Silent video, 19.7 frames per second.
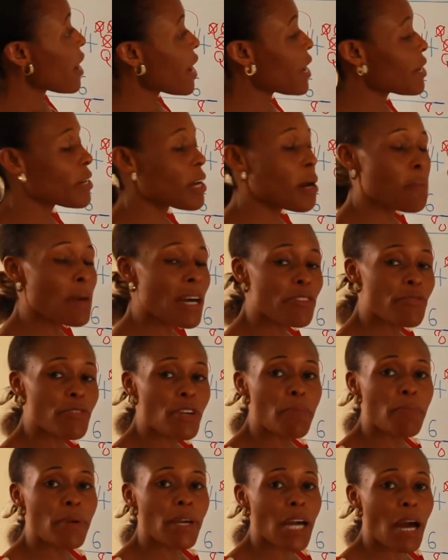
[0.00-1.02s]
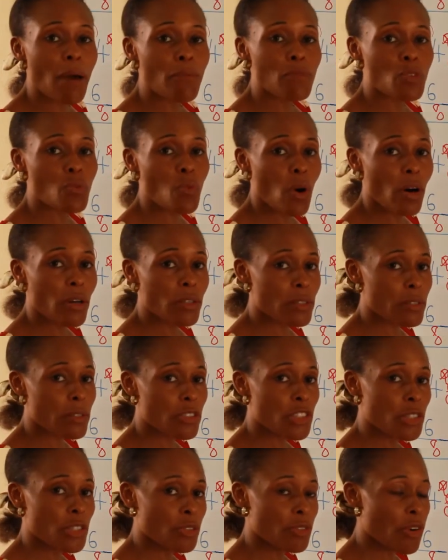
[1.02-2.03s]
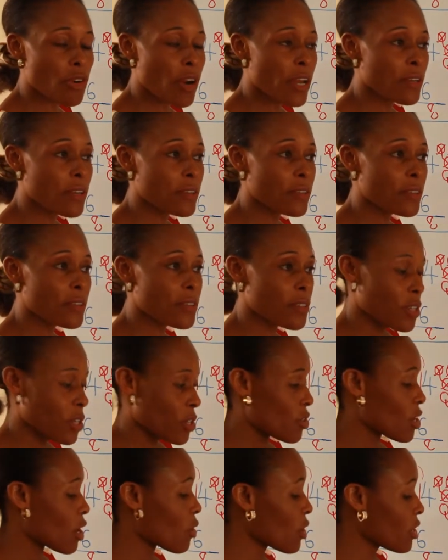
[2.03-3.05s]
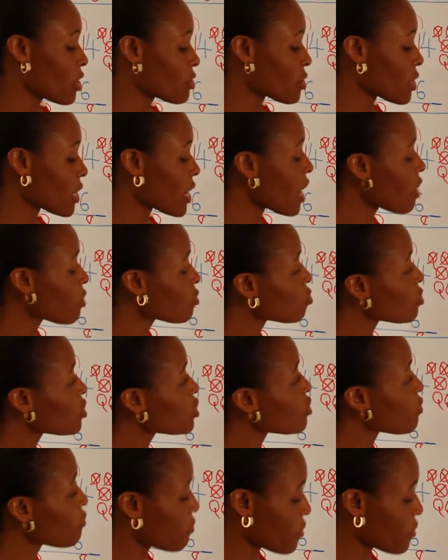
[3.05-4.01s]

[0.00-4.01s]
and number 3 becomes what, children? You're going to count with your